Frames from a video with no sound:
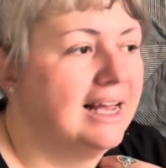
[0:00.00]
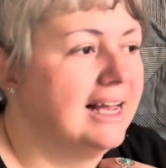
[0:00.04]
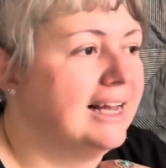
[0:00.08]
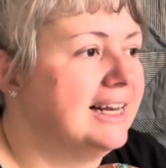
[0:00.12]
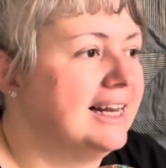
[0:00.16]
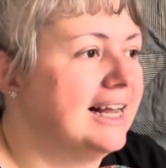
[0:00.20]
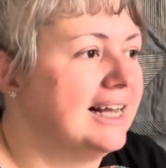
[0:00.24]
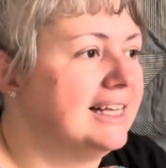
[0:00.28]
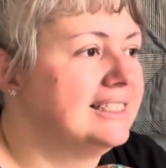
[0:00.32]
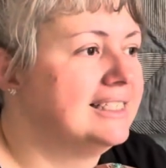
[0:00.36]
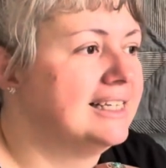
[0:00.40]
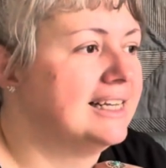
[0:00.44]

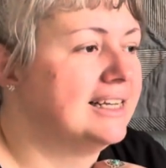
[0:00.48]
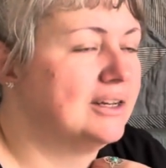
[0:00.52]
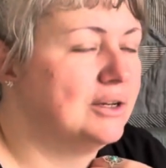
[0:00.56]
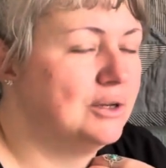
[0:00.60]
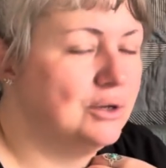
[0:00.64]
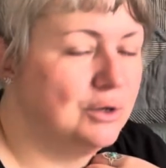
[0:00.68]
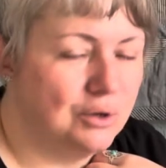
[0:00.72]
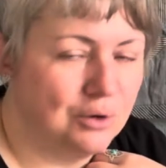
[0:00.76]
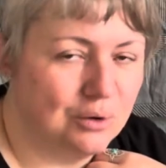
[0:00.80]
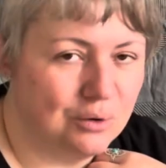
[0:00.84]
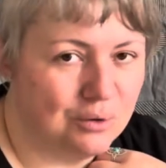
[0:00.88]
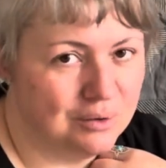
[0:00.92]
And I said,
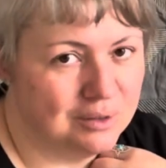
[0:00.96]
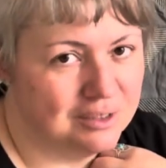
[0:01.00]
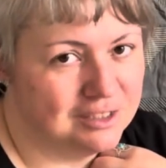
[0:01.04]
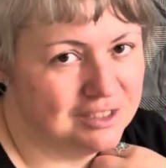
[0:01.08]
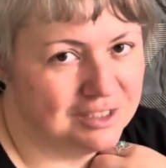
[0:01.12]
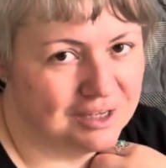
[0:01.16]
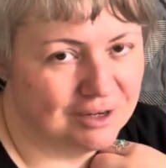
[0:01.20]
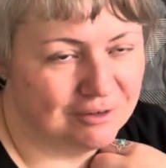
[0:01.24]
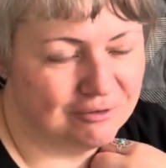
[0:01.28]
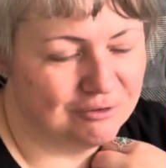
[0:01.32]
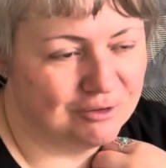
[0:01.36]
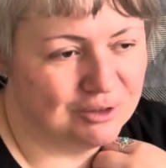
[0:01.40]
"No, it's
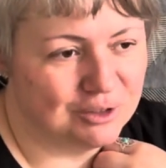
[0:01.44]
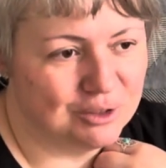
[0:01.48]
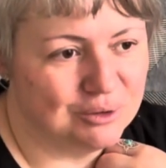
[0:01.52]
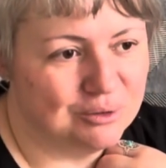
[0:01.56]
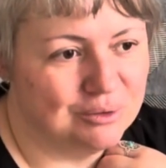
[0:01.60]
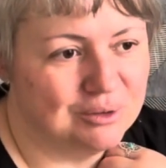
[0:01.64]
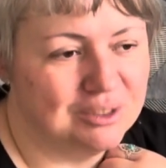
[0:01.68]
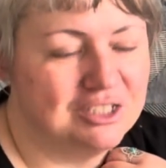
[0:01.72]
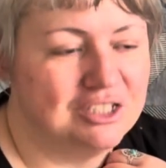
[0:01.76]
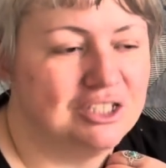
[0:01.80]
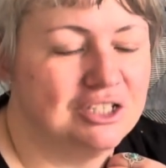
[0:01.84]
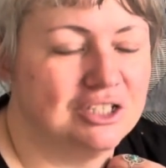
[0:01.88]
not for you.
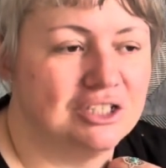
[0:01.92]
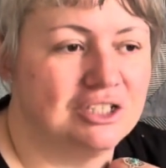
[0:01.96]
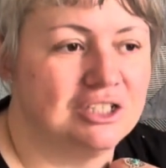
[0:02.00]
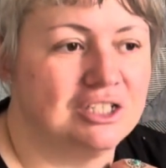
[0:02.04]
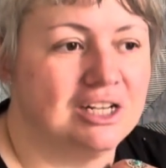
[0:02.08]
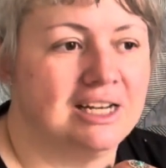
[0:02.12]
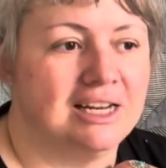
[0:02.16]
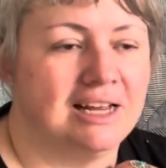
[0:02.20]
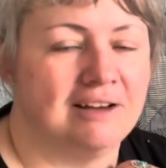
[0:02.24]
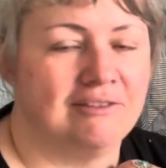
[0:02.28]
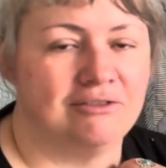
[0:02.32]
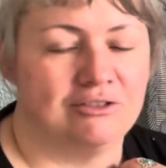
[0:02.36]
It's just a
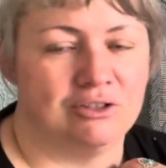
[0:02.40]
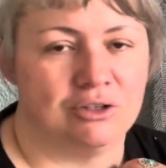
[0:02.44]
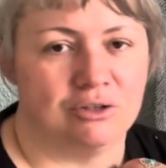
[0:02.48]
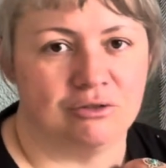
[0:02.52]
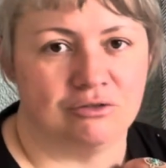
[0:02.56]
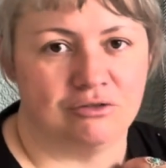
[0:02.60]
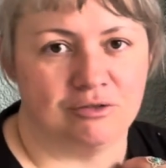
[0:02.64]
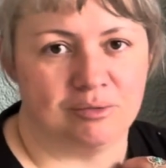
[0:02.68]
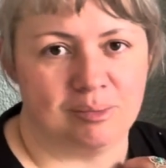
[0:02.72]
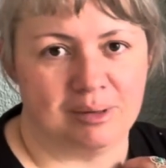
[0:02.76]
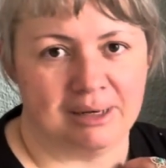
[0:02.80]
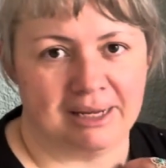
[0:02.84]

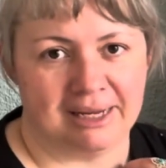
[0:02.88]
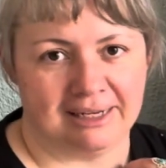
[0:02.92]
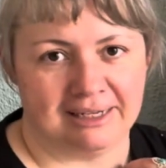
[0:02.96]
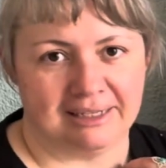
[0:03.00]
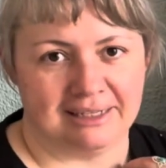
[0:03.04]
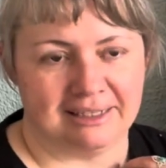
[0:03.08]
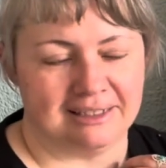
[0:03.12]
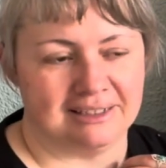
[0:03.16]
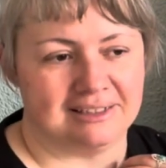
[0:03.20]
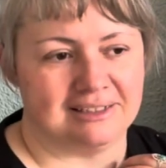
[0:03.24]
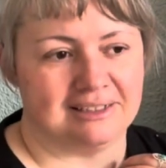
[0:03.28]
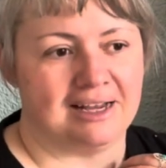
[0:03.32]
leftover
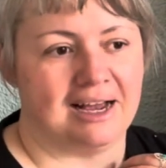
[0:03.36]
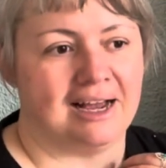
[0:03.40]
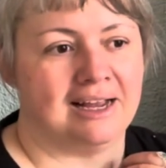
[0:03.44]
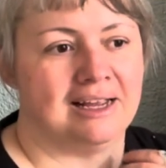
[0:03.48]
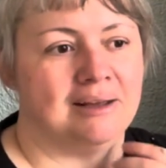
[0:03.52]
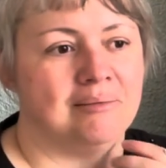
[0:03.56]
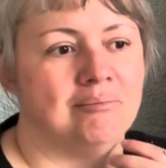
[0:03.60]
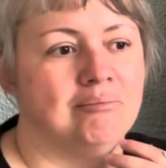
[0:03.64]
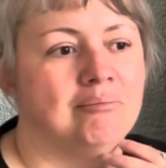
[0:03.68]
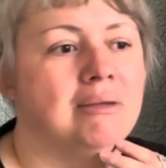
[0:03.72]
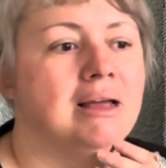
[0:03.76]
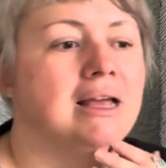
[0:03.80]
blanket I
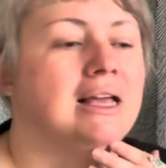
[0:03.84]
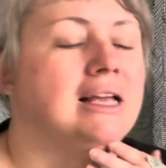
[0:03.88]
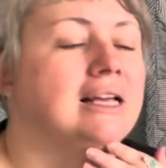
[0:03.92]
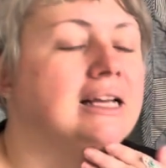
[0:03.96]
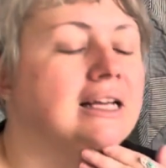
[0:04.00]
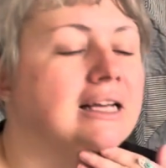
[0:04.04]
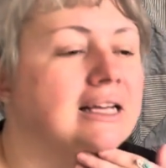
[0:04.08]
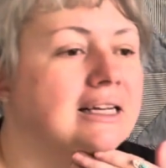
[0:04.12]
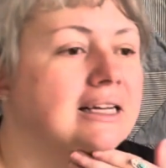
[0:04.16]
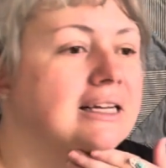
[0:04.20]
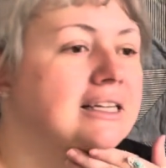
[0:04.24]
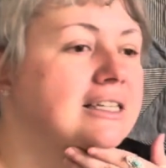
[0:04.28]
am
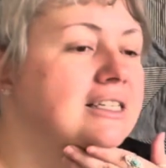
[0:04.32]
making."